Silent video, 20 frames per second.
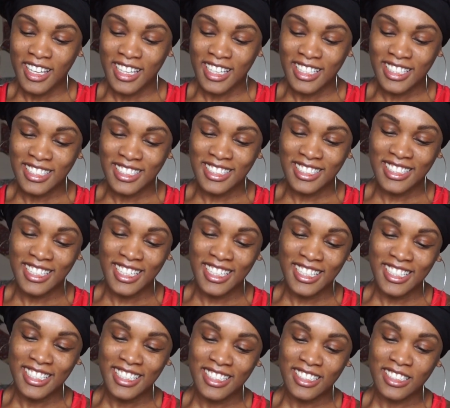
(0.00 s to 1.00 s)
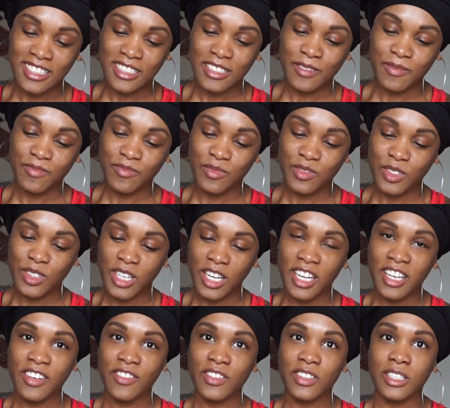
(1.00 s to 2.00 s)
It's stuck. You
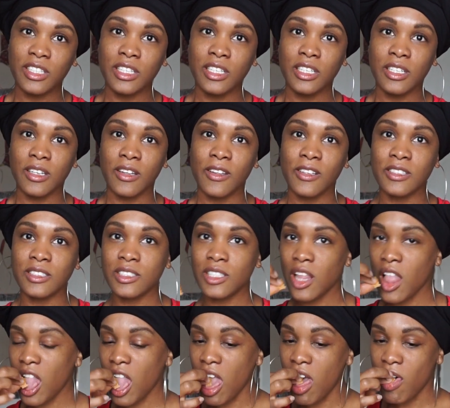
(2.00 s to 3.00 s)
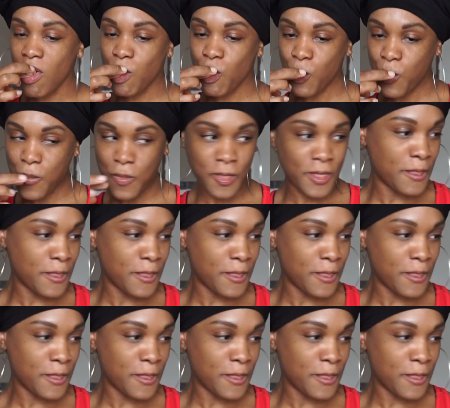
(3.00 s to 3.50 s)
can't even see it because it's stuck.